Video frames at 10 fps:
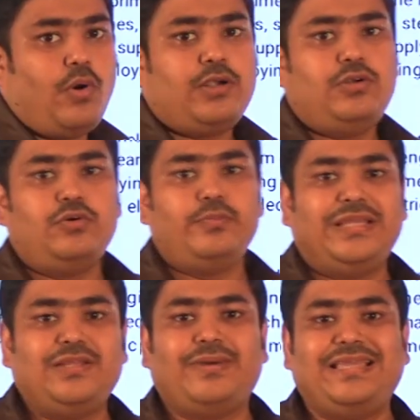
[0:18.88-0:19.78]
what do you
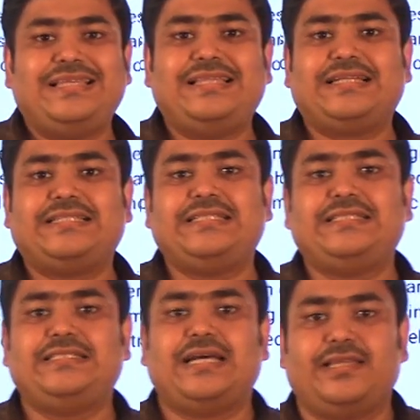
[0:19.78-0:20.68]
mean by
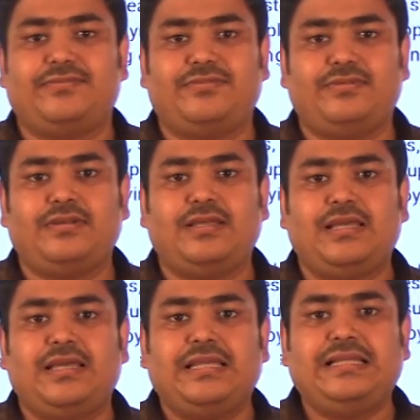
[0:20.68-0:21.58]
electric drive?
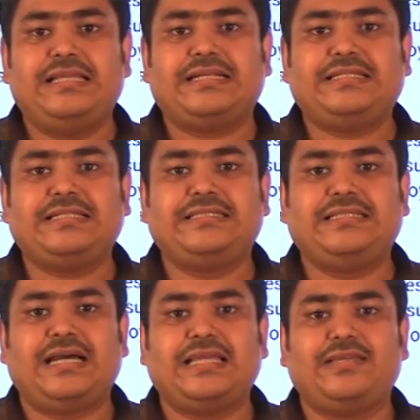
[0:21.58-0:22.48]
Electric
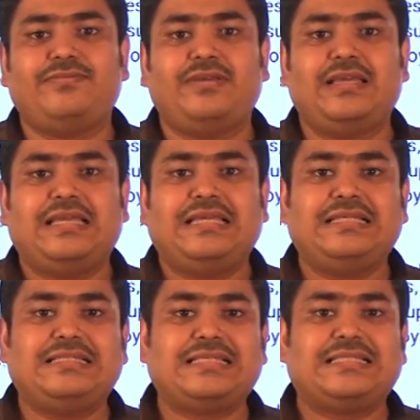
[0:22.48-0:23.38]
drive
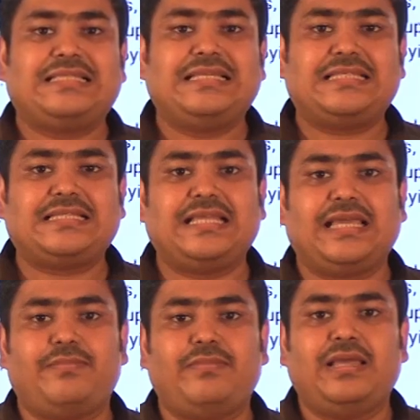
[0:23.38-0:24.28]
is a
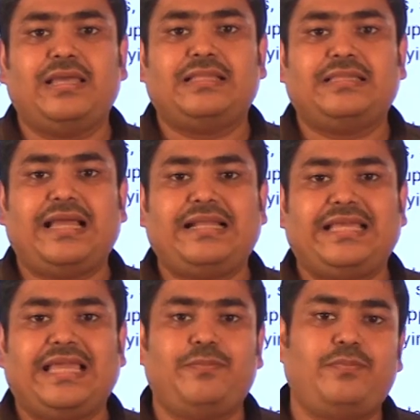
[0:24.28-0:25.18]
system
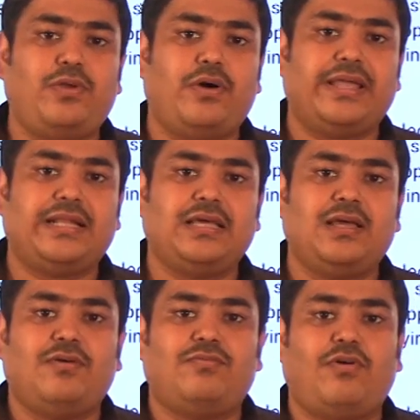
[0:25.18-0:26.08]
that employed
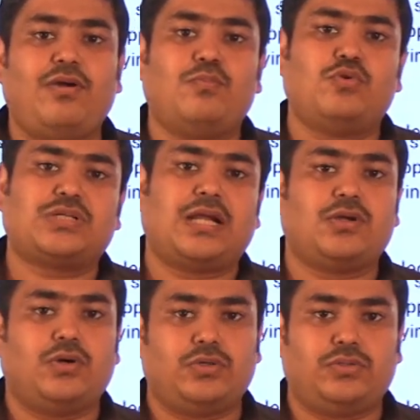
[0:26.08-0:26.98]
for motion
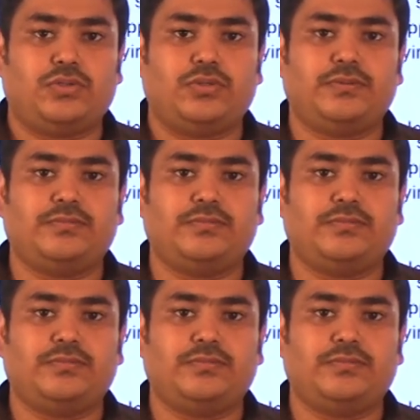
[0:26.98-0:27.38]
control.